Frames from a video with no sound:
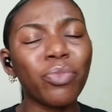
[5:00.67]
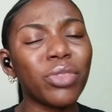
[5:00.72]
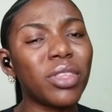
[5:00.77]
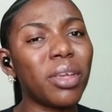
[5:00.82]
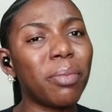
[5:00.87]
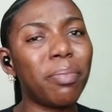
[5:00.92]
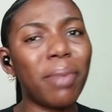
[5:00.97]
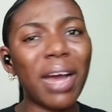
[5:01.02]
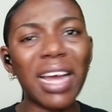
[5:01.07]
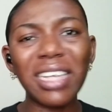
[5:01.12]

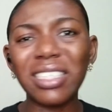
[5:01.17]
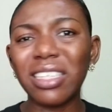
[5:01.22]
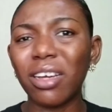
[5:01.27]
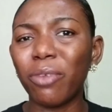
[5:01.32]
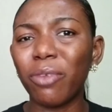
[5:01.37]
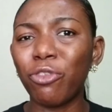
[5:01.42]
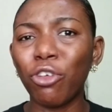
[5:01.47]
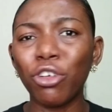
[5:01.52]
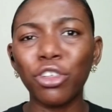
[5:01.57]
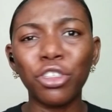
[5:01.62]
the bikes
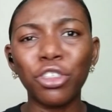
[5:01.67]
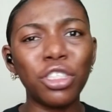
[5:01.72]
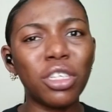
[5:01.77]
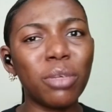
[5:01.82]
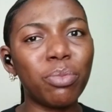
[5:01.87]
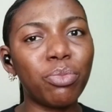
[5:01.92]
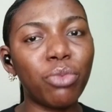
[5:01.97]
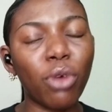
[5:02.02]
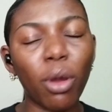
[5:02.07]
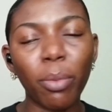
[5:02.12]
are
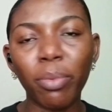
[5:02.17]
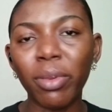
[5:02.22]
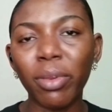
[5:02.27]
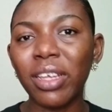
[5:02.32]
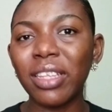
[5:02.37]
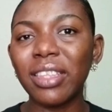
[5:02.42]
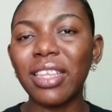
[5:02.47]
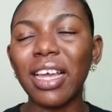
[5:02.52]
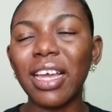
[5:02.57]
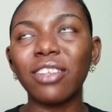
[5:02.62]
functioning
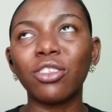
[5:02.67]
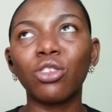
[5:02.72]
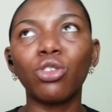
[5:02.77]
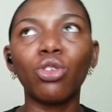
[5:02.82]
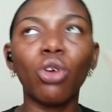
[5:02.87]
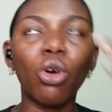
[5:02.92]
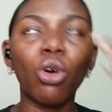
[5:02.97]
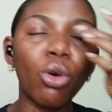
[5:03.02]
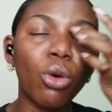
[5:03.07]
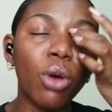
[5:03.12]
properly, there is
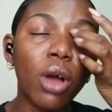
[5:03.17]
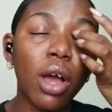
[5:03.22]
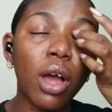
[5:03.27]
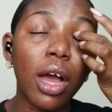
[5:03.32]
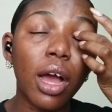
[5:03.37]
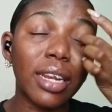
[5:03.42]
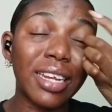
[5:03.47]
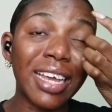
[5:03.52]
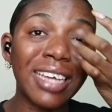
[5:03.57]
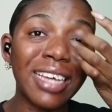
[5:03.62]

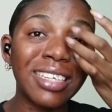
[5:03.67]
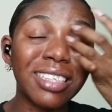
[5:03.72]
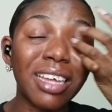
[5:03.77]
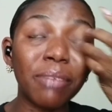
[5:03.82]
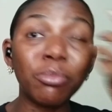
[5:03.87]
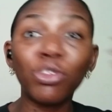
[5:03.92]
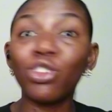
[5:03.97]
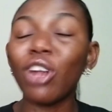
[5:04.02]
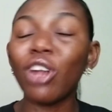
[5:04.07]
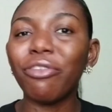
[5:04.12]

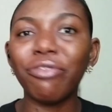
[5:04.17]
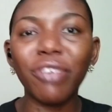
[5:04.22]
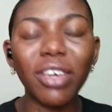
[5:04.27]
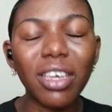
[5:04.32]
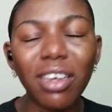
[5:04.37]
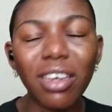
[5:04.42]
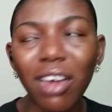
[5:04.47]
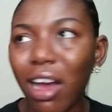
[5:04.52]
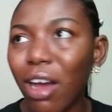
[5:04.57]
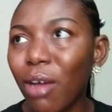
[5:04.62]
a
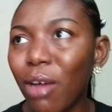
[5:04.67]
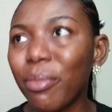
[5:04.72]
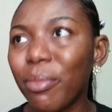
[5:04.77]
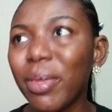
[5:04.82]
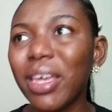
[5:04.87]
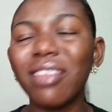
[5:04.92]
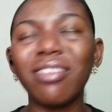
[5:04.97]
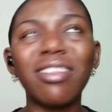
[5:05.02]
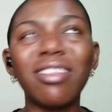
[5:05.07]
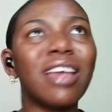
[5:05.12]
traffic
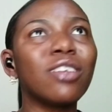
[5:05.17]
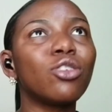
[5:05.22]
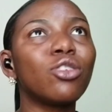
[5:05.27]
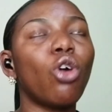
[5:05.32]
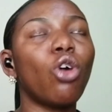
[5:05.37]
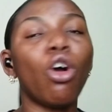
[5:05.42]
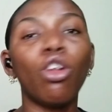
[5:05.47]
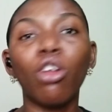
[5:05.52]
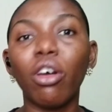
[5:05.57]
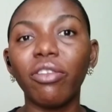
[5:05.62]
calming,
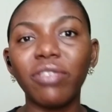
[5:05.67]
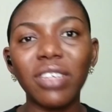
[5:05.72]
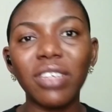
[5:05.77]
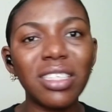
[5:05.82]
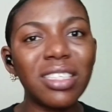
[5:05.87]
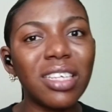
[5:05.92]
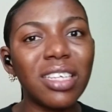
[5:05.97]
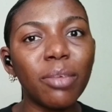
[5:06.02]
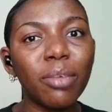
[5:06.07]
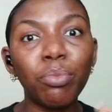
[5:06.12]
there's all of
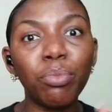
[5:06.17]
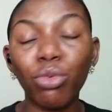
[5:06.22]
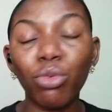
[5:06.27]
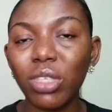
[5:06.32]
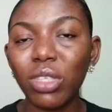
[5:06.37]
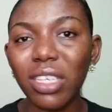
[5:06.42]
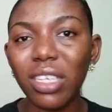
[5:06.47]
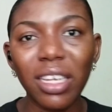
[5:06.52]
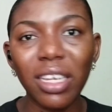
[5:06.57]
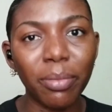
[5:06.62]
these things
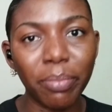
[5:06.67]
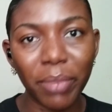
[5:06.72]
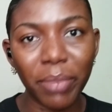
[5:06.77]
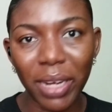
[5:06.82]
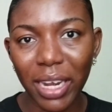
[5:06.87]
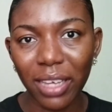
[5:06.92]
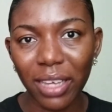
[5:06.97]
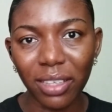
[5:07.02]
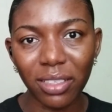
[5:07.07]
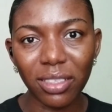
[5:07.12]
put in
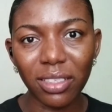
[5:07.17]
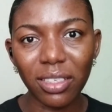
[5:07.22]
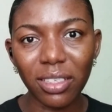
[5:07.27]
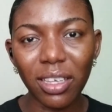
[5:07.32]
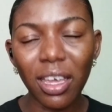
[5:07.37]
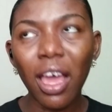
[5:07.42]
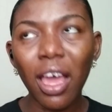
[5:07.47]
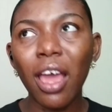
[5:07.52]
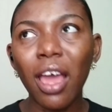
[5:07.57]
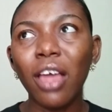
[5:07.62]
place
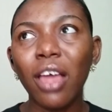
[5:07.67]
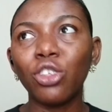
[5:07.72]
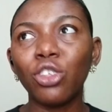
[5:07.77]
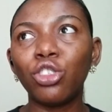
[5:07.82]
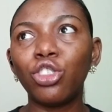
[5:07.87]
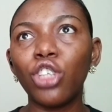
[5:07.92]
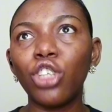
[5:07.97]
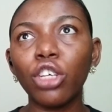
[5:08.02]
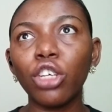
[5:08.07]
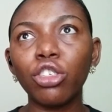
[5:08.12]

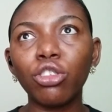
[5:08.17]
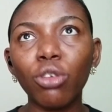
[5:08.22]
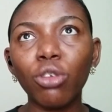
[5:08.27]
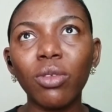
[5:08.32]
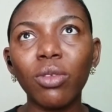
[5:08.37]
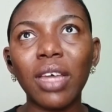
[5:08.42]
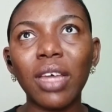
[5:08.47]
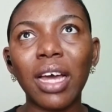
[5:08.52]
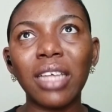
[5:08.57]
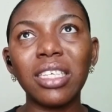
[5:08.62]
just
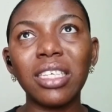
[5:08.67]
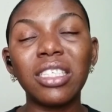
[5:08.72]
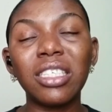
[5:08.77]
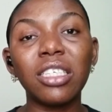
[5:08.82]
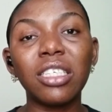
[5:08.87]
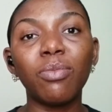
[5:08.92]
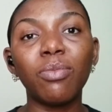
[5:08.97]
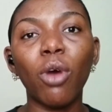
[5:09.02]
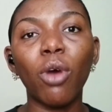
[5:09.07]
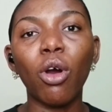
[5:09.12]
so that it
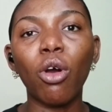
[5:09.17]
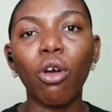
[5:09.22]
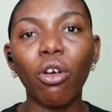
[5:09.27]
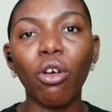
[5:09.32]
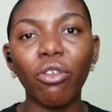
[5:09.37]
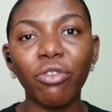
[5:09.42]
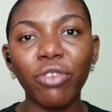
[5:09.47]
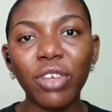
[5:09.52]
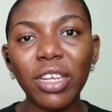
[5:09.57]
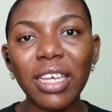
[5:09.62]
is more
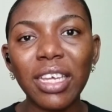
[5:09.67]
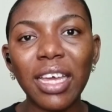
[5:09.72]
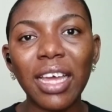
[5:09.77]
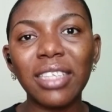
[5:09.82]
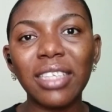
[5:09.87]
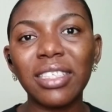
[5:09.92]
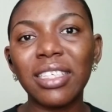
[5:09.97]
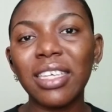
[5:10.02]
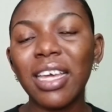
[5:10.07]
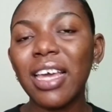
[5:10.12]

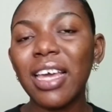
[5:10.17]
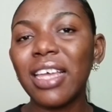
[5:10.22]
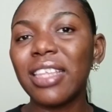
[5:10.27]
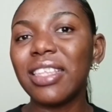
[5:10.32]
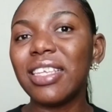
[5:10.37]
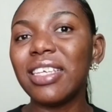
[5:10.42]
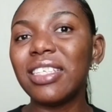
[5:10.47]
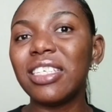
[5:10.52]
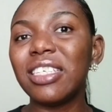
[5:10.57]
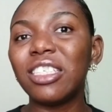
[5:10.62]
convenient,
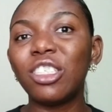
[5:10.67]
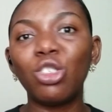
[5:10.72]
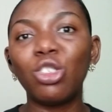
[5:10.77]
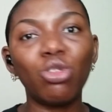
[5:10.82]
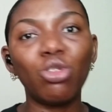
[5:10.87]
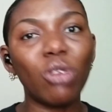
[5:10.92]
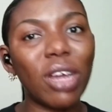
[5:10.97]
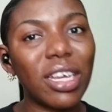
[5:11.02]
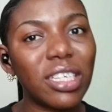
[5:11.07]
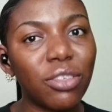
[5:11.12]
it is
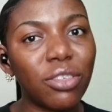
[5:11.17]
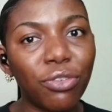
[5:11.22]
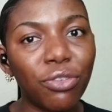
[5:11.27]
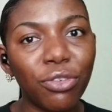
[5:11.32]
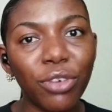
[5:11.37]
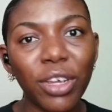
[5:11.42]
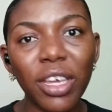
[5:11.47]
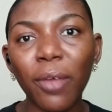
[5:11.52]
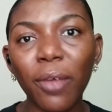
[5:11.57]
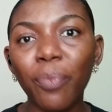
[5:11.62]

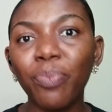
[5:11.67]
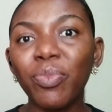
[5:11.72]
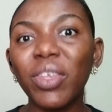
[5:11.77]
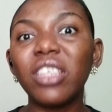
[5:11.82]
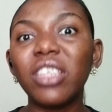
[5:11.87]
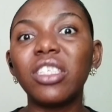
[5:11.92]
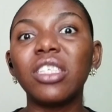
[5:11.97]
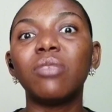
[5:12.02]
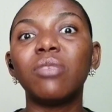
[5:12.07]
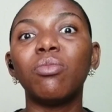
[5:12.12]
stress-free,
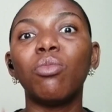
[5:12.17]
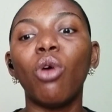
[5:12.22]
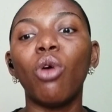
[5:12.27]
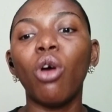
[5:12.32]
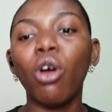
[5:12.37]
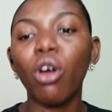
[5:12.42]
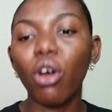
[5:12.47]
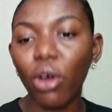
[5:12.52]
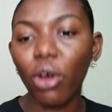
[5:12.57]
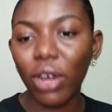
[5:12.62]
it is
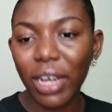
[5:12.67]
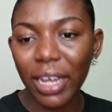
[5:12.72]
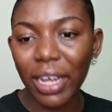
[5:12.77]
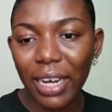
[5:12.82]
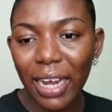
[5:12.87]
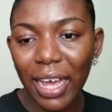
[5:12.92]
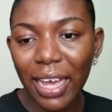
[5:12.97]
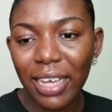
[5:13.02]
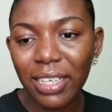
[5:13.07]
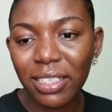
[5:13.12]
more
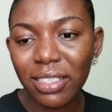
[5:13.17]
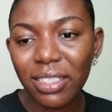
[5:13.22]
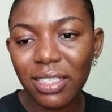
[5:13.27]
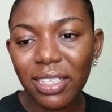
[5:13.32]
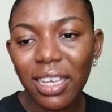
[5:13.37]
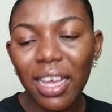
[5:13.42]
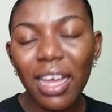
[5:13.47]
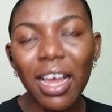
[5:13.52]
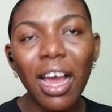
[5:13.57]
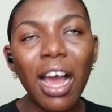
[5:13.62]
organized.
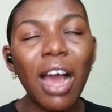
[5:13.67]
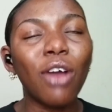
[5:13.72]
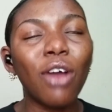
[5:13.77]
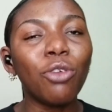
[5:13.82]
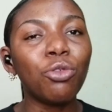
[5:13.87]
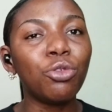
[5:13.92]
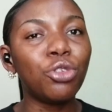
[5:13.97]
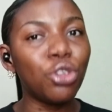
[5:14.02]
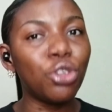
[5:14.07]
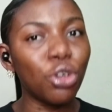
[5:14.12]

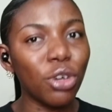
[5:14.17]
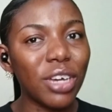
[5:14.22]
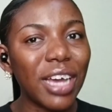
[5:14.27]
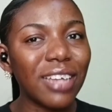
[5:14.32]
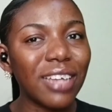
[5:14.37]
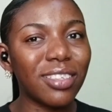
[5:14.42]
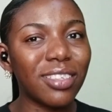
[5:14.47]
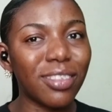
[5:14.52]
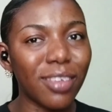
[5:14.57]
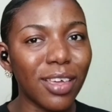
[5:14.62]
Do you
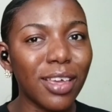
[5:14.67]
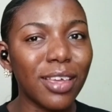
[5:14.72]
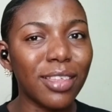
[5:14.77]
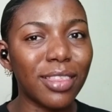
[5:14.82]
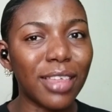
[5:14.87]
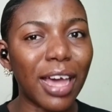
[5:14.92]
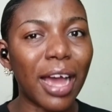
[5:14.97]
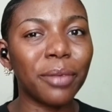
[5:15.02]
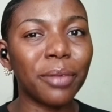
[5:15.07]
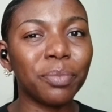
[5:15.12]
guys think
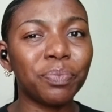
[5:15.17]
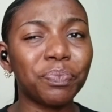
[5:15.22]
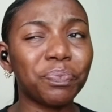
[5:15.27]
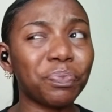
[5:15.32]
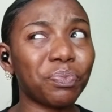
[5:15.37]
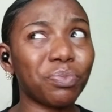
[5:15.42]
that